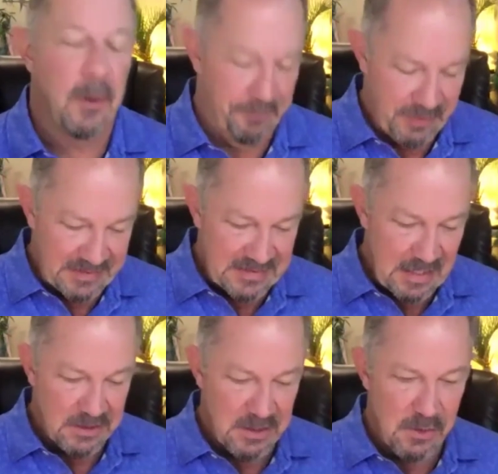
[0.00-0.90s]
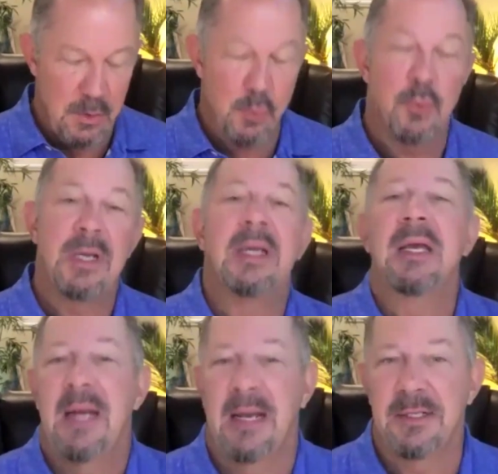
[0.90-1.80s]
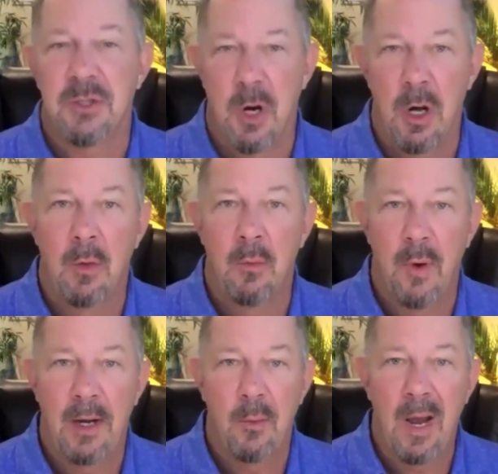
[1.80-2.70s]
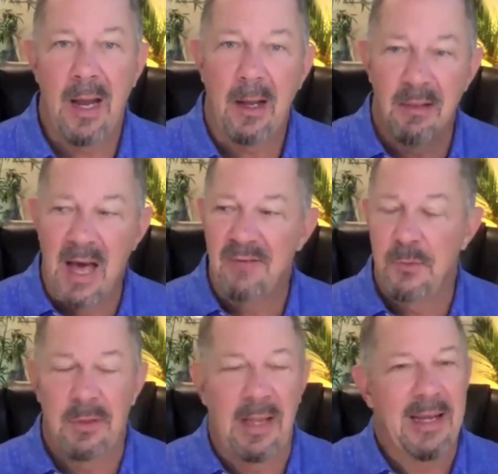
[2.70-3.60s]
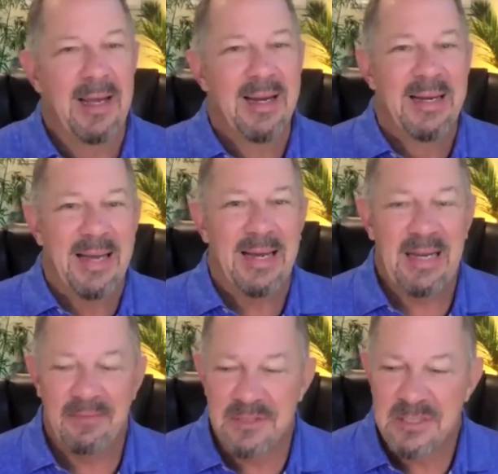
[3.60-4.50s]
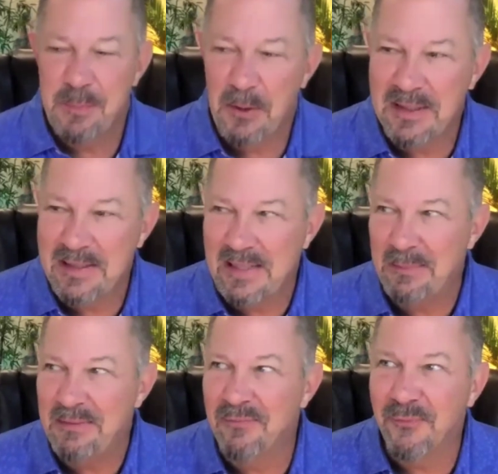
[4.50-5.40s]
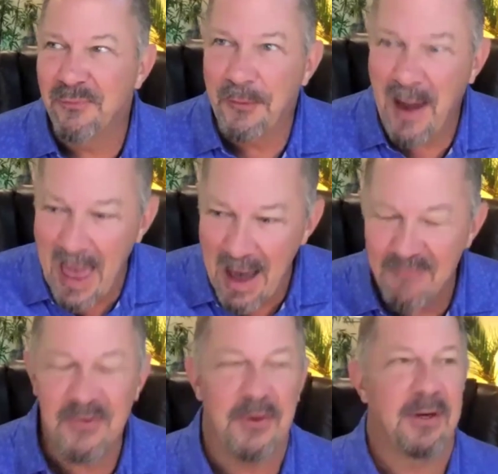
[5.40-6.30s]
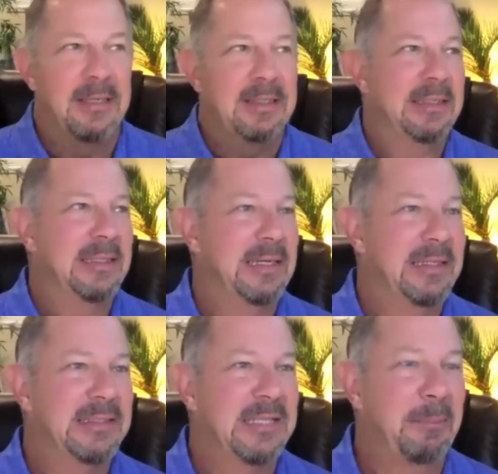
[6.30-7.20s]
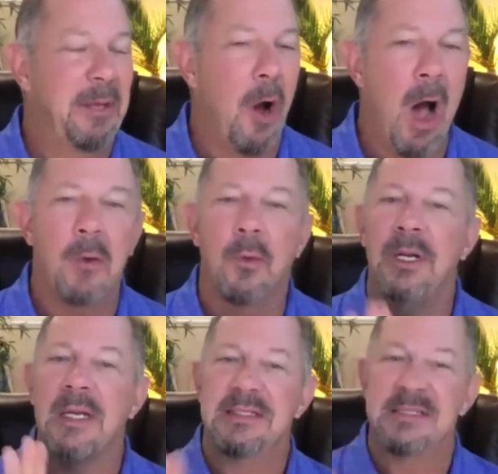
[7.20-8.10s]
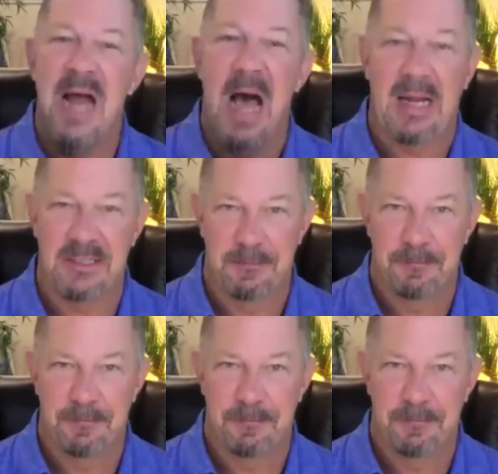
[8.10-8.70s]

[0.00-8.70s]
let's get to the reconnect call right away. A lot of you are like, God, I haven't spoken to them in forever. Oh, this is going to be awkward. It's not.